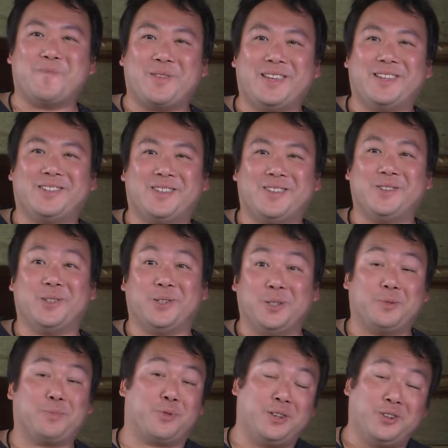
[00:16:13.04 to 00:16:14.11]
is
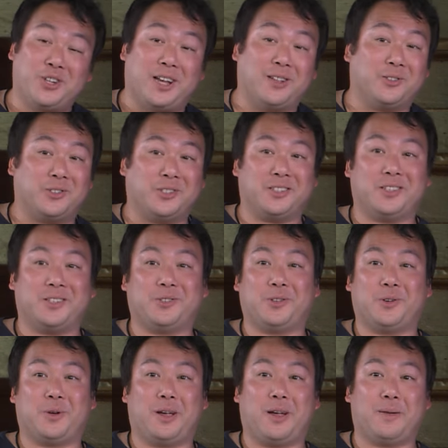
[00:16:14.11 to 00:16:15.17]
pretty challenging. And
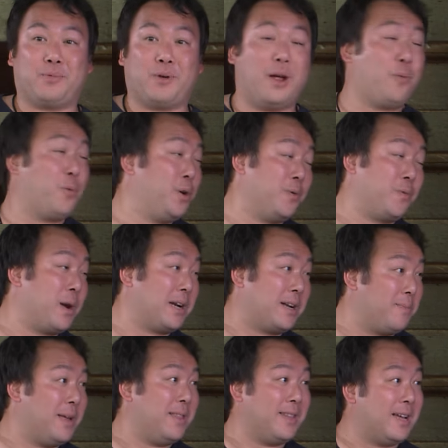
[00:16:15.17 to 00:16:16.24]
so I probably wouldn't
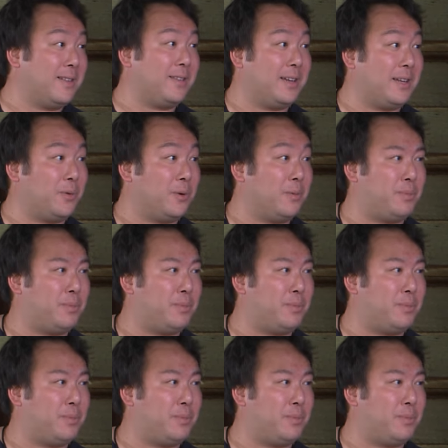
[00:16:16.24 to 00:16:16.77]
recommend that to anyone.